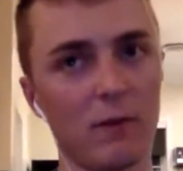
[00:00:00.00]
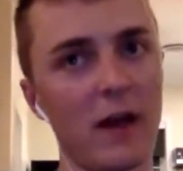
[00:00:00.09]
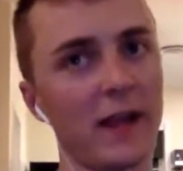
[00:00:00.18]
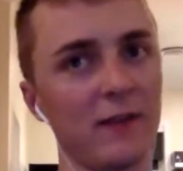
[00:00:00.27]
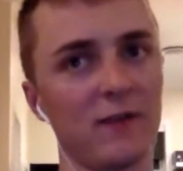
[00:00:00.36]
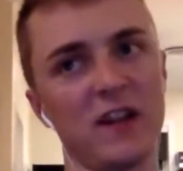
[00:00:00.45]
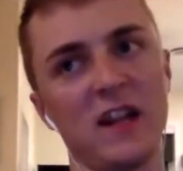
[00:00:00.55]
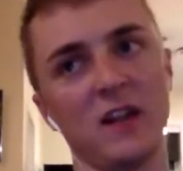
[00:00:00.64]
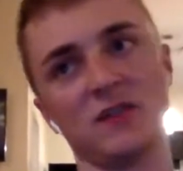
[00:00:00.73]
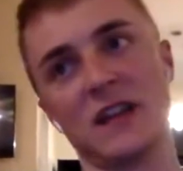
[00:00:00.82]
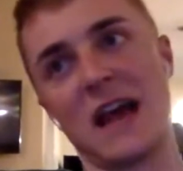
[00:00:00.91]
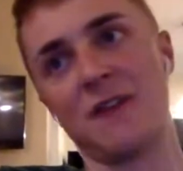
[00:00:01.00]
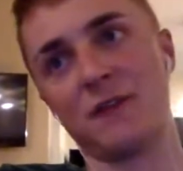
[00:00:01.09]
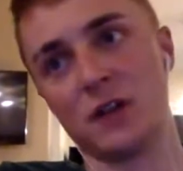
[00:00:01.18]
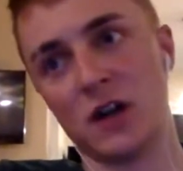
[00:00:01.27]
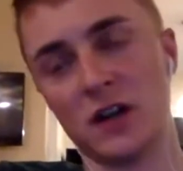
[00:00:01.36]
like videos that
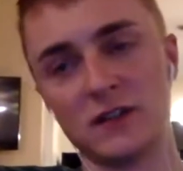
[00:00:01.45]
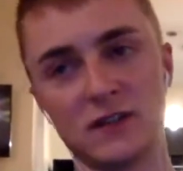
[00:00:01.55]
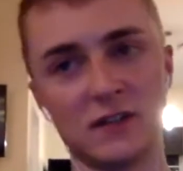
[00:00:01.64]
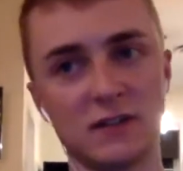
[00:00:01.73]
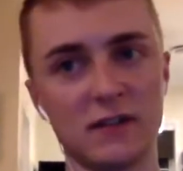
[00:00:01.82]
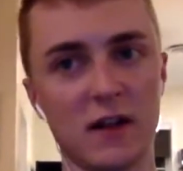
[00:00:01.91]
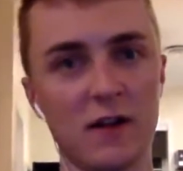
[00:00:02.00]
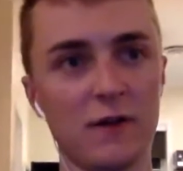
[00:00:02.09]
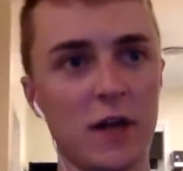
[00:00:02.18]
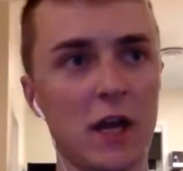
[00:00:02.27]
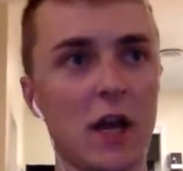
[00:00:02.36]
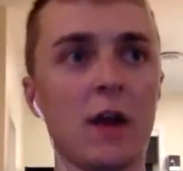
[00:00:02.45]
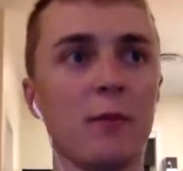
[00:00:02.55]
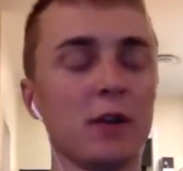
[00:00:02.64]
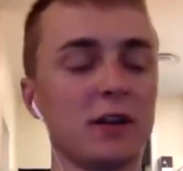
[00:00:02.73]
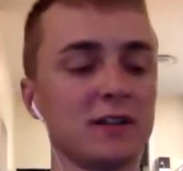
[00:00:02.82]
have guns and stuff
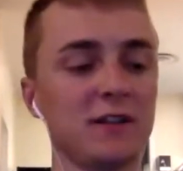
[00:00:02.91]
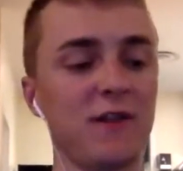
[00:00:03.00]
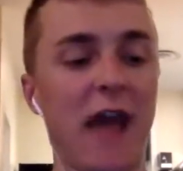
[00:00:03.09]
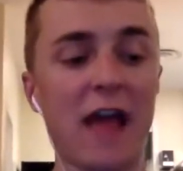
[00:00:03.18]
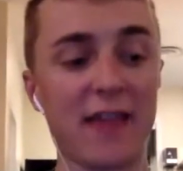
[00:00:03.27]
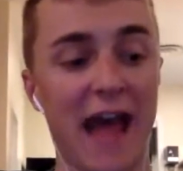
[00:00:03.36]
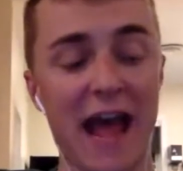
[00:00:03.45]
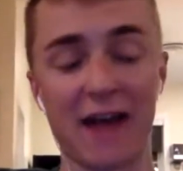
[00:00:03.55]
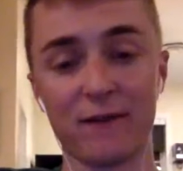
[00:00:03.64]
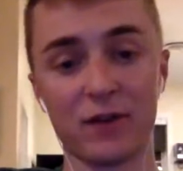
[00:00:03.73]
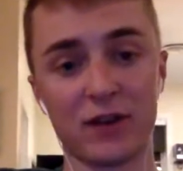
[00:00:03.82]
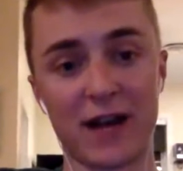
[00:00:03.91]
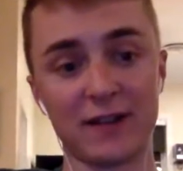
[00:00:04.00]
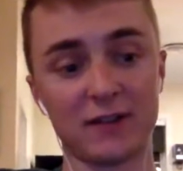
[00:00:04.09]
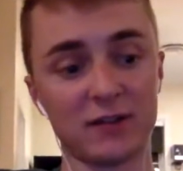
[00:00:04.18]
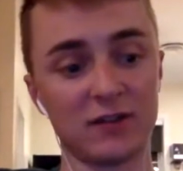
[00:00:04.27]
because if the
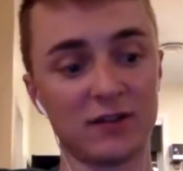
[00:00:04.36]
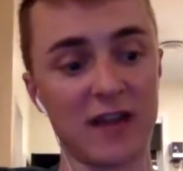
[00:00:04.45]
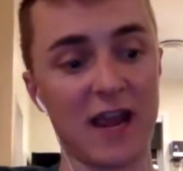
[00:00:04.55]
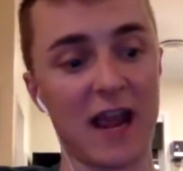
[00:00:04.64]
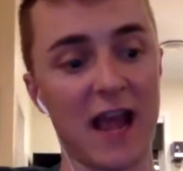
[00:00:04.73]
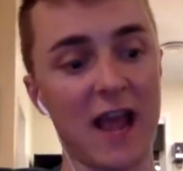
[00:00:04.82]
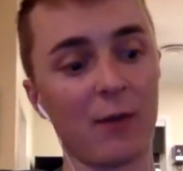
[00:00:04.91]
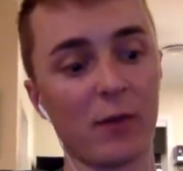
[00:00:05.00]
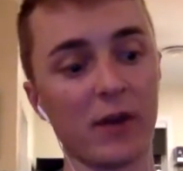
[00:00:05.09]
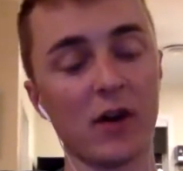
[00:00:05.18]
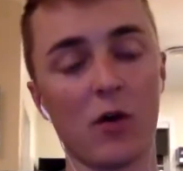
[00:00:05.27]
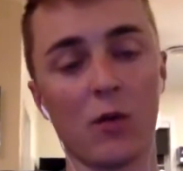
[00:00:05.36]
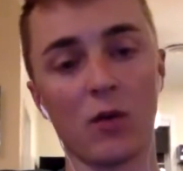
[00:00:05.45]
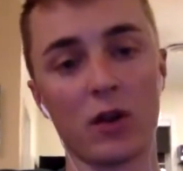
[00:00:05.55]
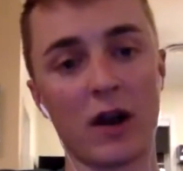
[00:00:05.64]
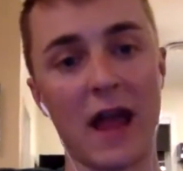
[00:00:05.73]
advertisers say, hey, we don't
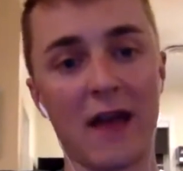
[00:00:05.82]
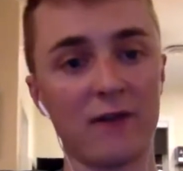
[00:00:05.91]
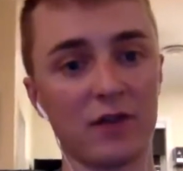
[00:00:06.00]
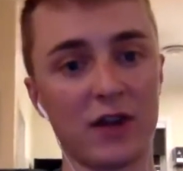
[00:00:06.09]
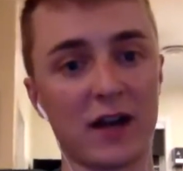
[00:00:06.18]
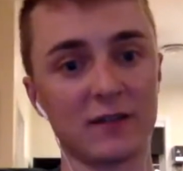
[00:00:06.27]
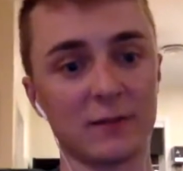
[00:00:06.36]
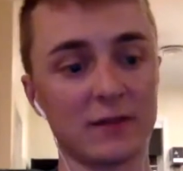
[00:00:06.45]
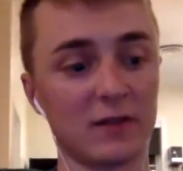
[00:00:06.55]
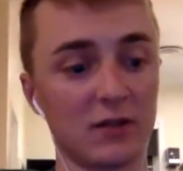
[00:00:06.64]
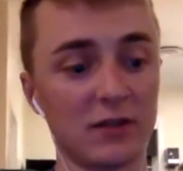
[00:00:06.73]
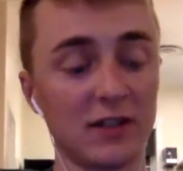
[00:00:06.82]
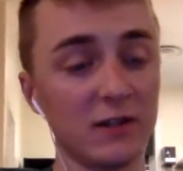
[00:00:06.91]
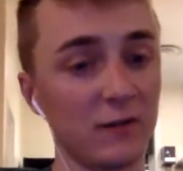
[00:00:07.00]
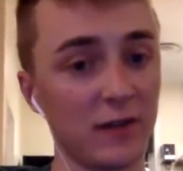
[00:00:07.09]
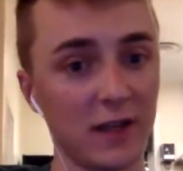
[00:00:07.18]
want our advertisements on
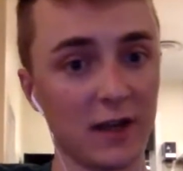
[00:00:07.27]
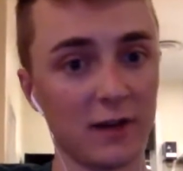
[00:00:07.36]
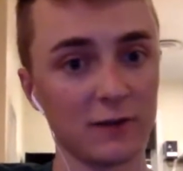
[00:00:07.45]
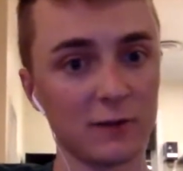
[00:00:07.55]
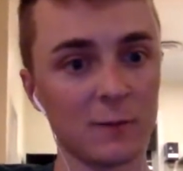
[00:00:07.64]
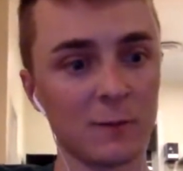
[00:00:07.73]
these videos,